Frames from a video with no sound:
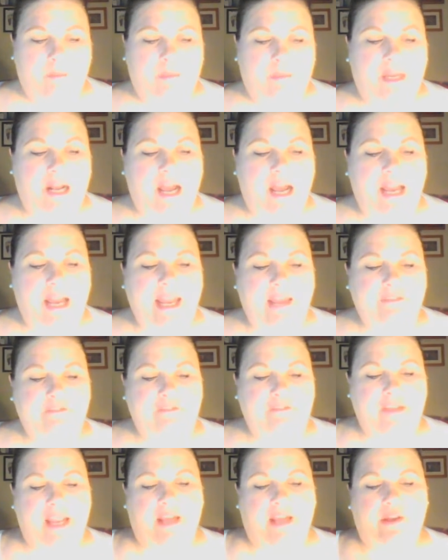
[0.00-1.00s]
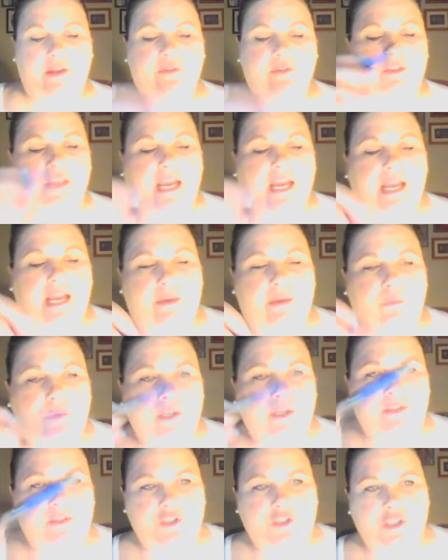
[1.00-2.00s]
But I have found that
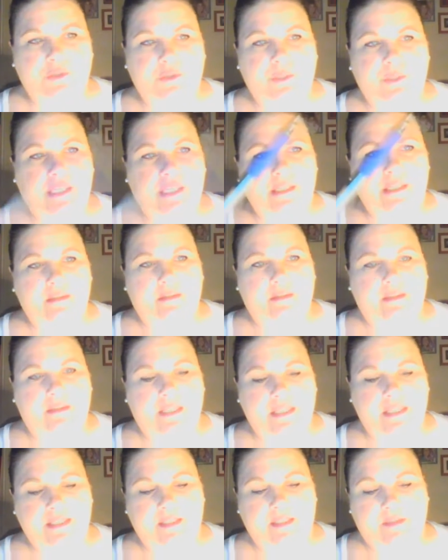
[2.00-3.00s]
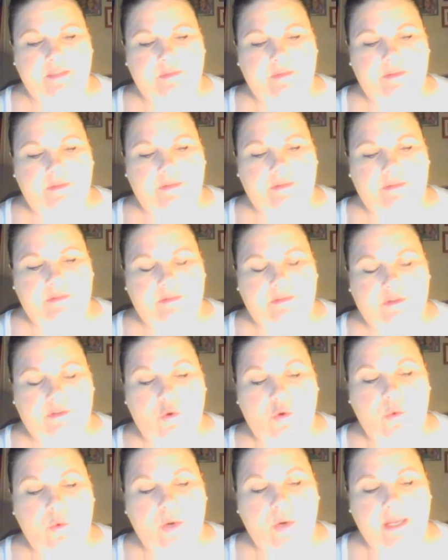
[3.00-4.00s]
with doing this
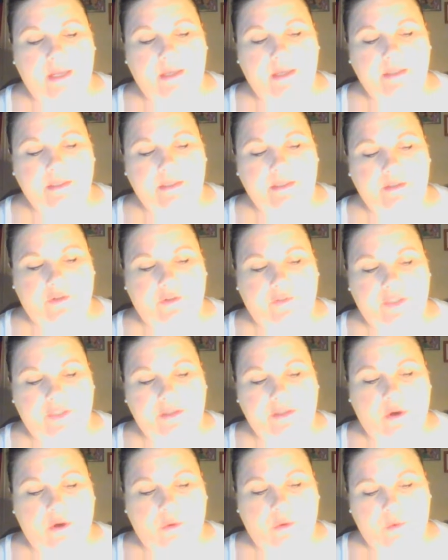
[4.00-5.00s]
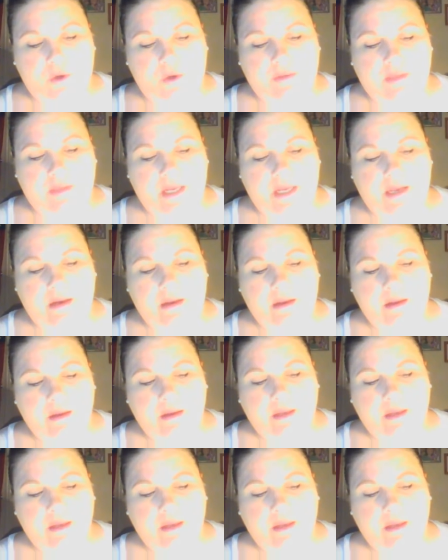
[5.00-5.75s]
quiz or this homework thing